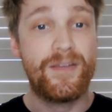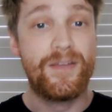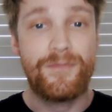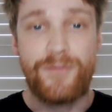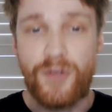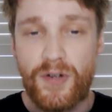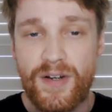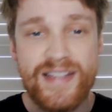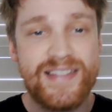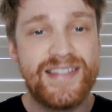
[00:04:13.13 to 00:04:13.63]

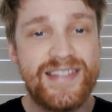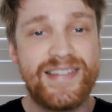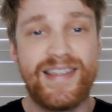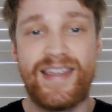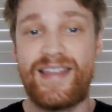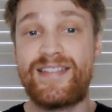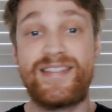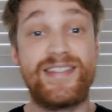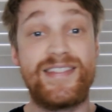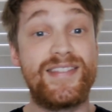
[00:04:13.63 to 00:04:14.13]
For
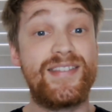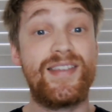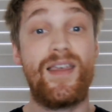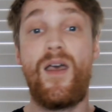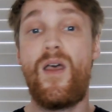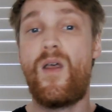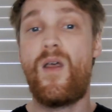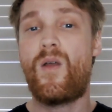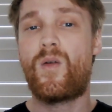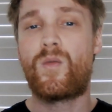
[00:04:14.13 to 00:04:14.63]
instance,
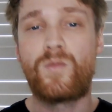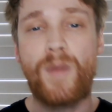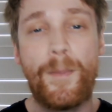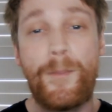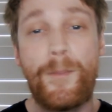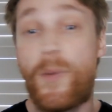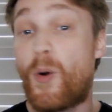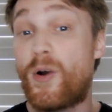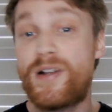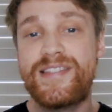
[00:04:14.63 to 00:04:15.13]

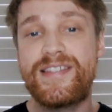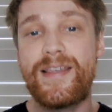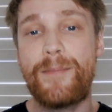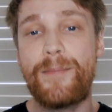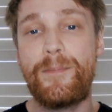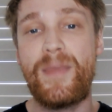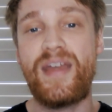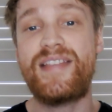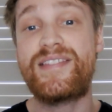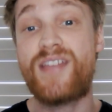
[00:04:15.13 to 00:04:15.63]
reports
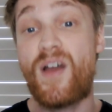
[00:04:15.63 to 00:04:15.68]
submitted